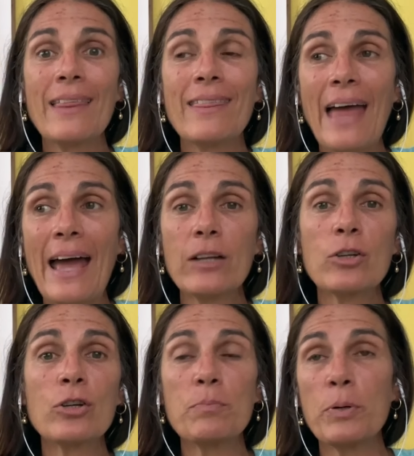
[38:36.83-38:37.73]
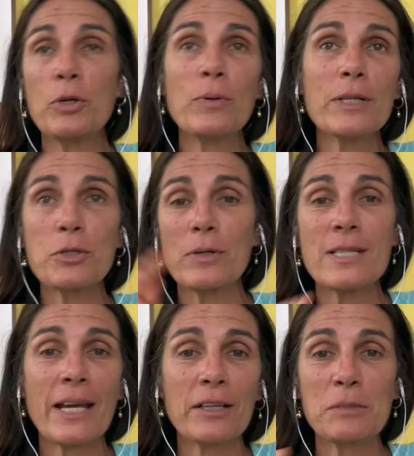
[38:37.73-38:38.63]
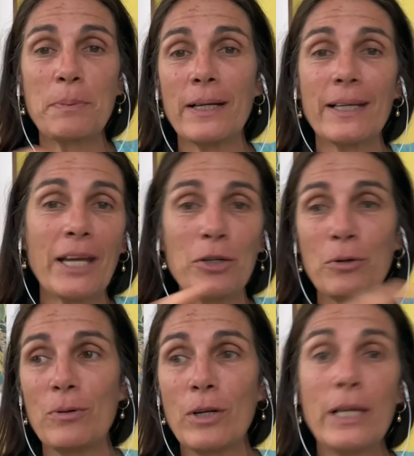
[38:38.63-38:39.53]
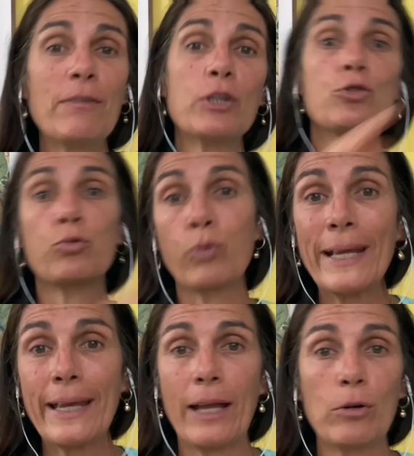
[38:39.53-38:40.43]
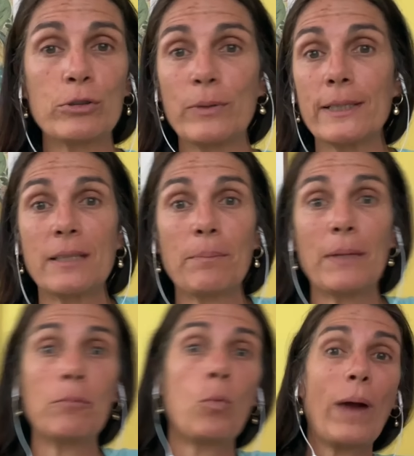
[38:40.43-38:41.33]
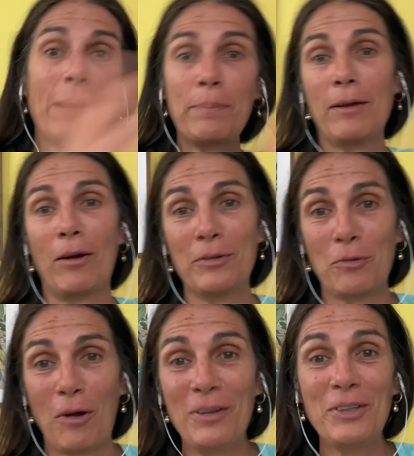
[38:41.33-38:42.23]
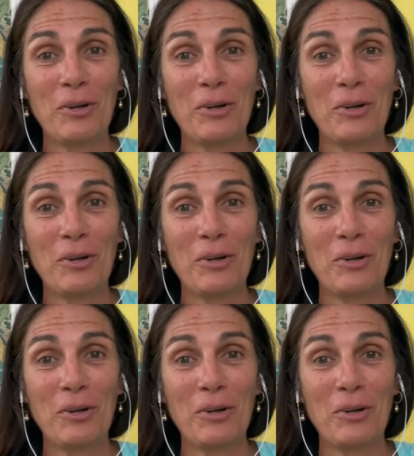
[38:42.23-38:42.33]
That could put you into a tailspin and get you even drinking or doing something way beyond wrong.